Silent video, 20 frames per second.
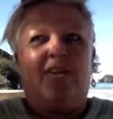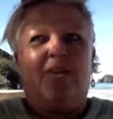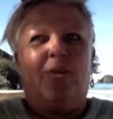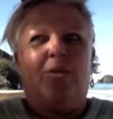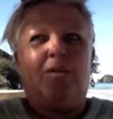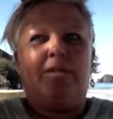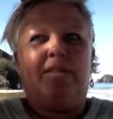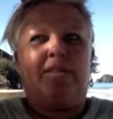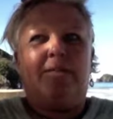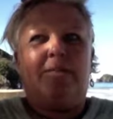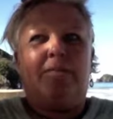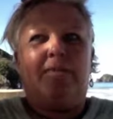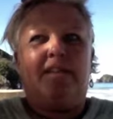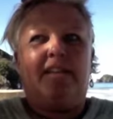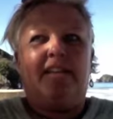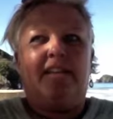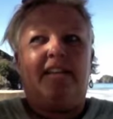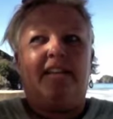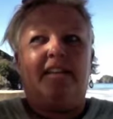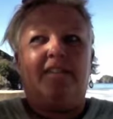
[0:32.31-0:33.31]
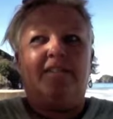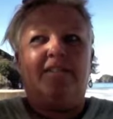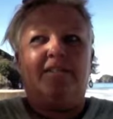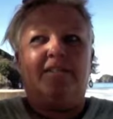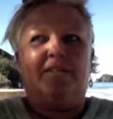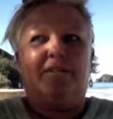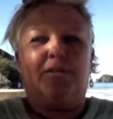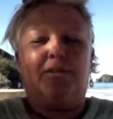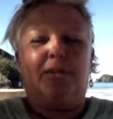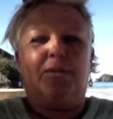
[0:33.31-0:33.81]
or simply
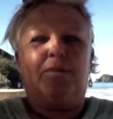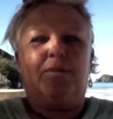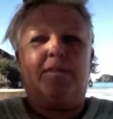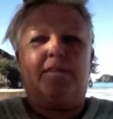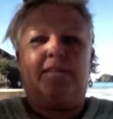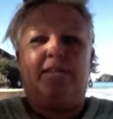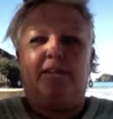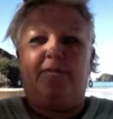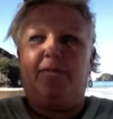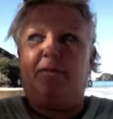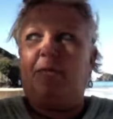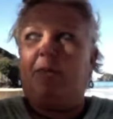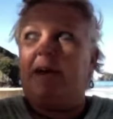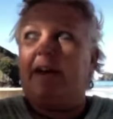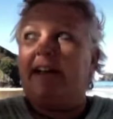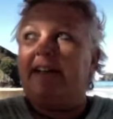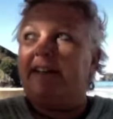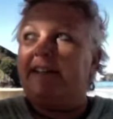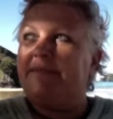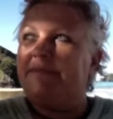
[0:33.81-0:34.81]
thrown stuff away.